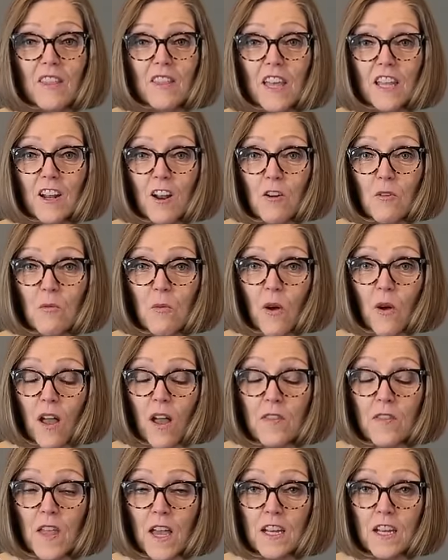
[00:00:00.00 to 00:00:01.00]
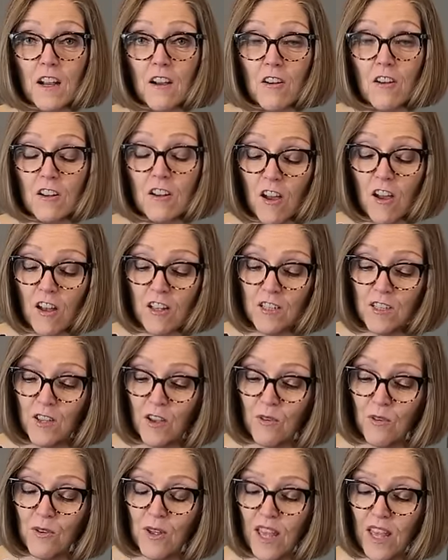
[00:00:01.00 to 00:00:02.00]
that our
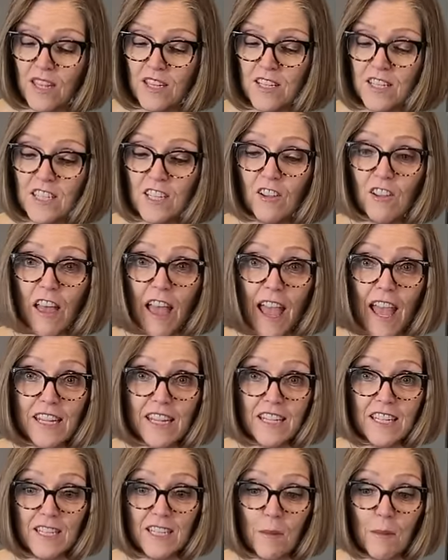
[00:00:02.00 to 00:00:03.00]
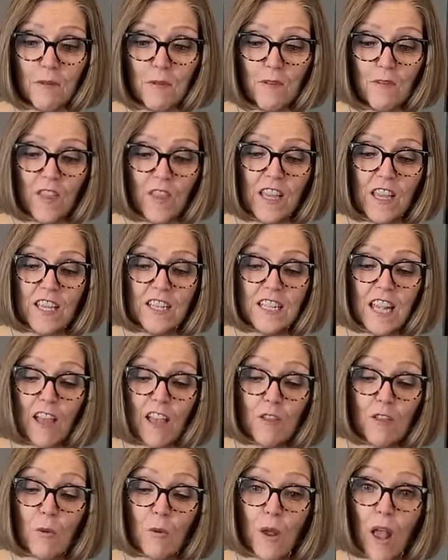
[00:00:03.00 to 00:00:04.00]
Costco still had some of these.
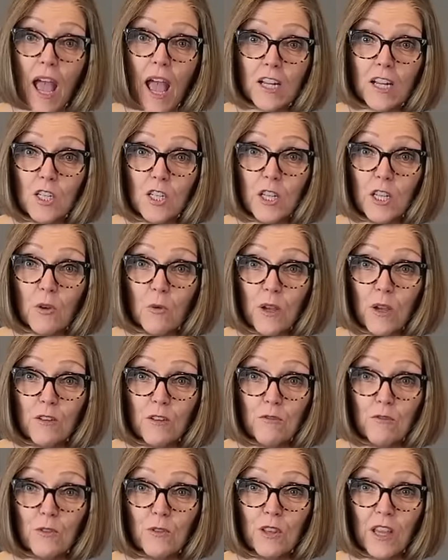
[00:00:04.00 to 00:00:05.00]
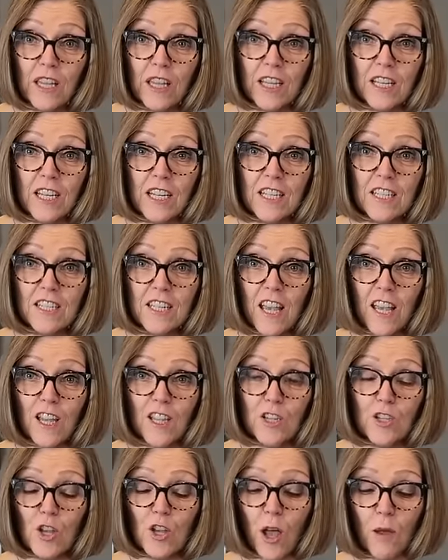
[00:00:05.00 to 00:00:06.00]
There were actually quite a few ladies
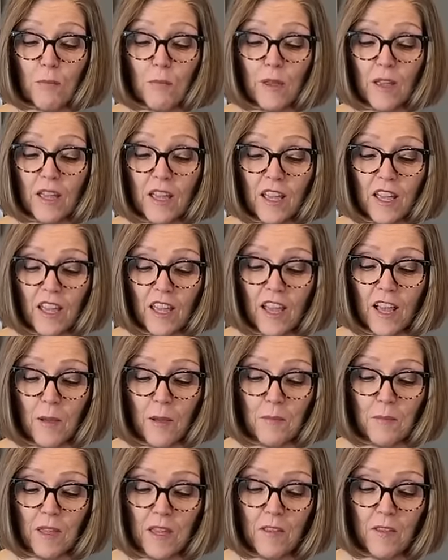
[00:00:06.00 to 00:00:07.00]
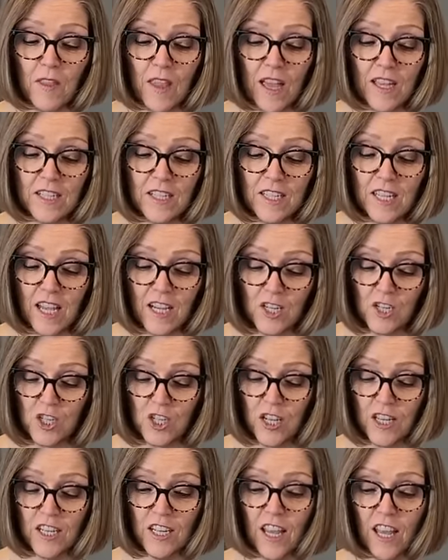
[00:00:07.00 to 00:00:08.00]
shopping in that
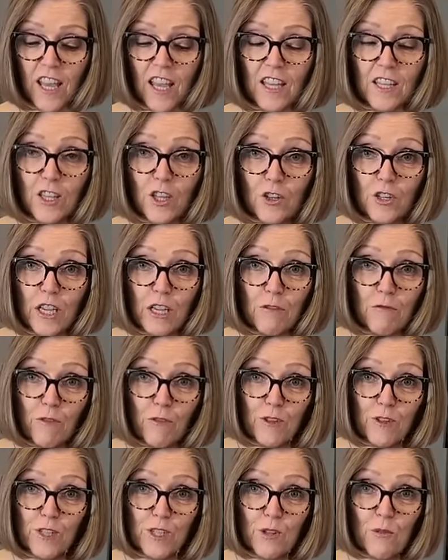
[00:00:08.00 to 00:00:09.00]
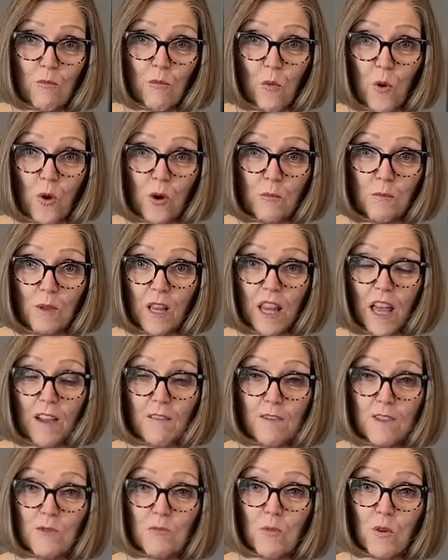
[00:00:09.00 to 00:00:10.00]
section, looking for some warm
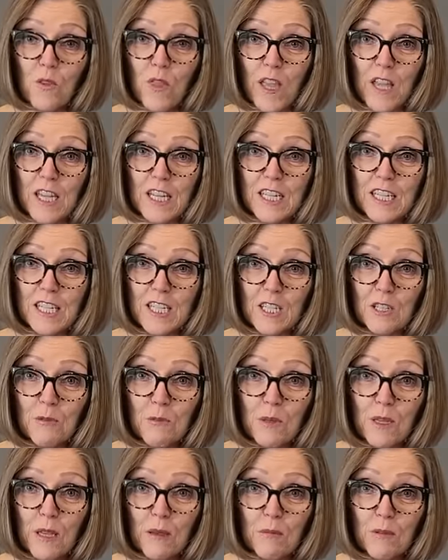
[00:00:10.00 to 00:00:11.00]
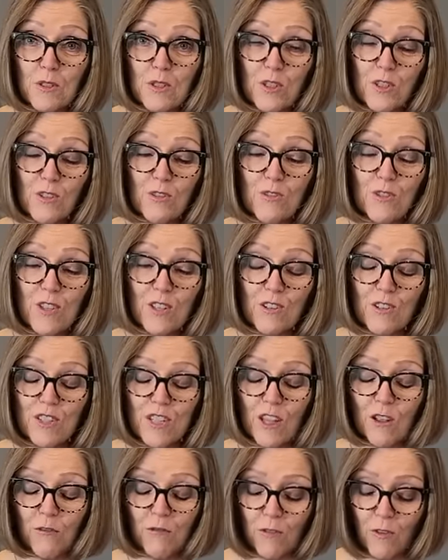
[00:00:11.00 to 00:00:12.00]
gloves where they could still be able to use their
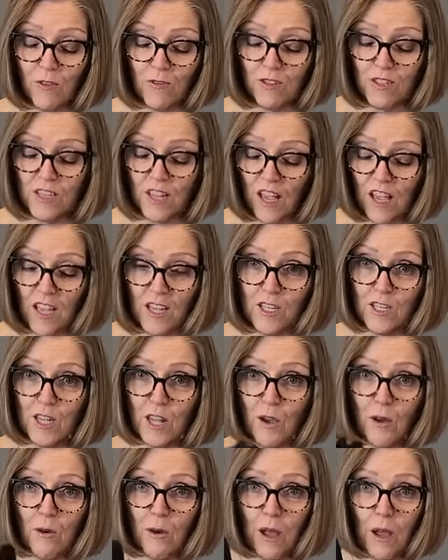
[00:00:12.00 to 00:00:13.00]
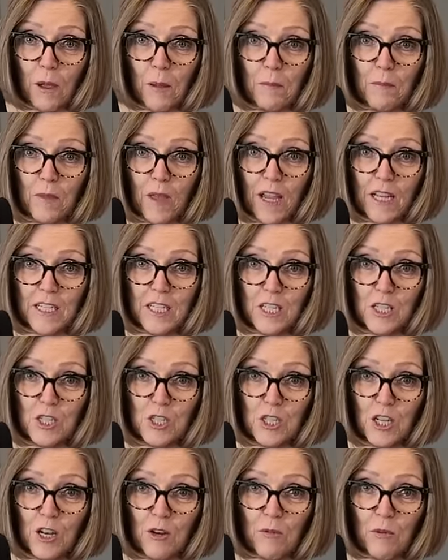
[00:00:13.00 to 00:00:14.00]
cell phones. So I did
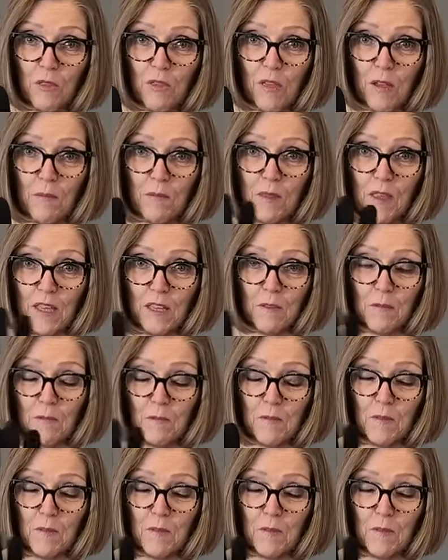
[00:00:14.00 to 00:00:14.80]
share with them that